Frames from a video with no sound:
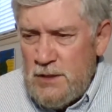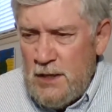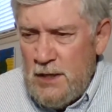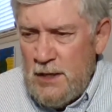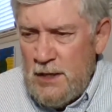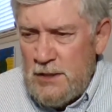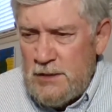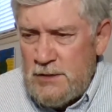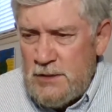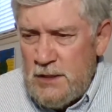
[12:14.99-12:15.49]

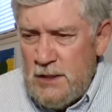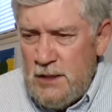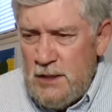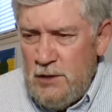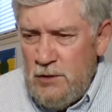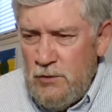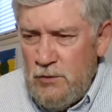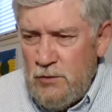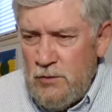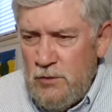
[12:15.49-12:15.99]
as a
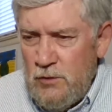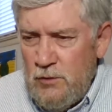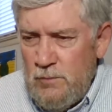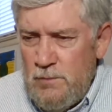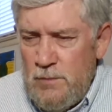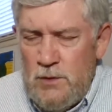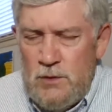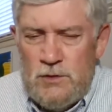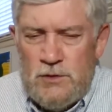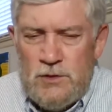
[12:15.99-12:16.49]
local
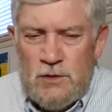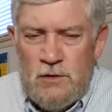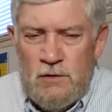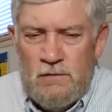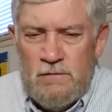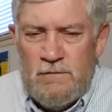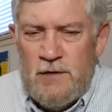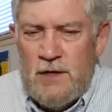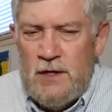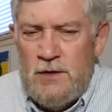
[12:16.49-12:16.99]

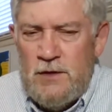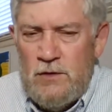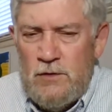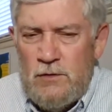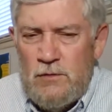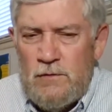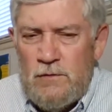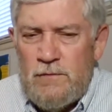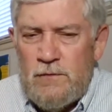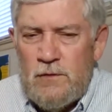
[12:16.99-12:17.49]
musical
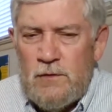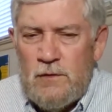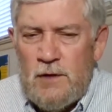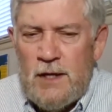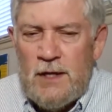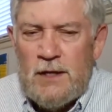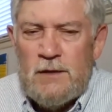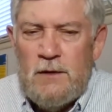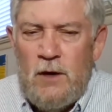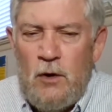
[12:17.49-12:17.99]
venue for
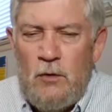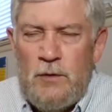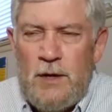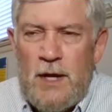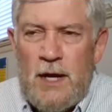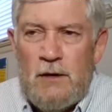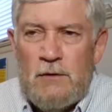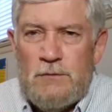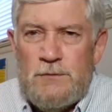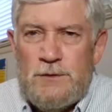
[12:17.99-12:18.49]
like
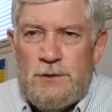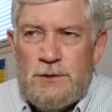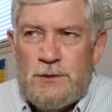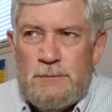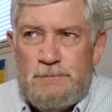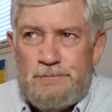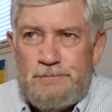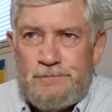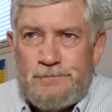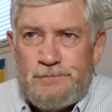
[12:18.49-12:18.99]
hoedowns,
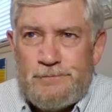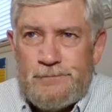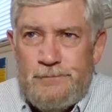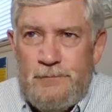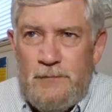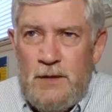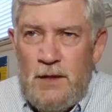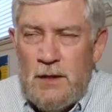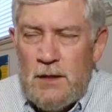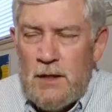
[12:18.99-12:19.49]

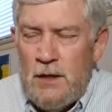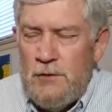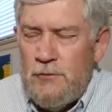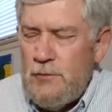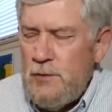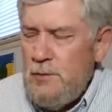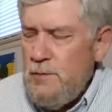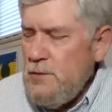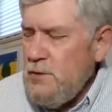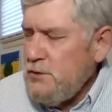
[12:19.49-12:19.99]

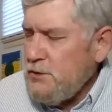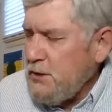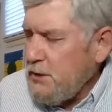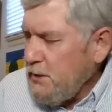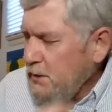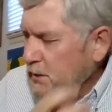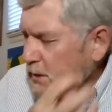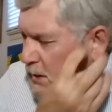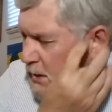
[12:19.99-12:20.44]
country music.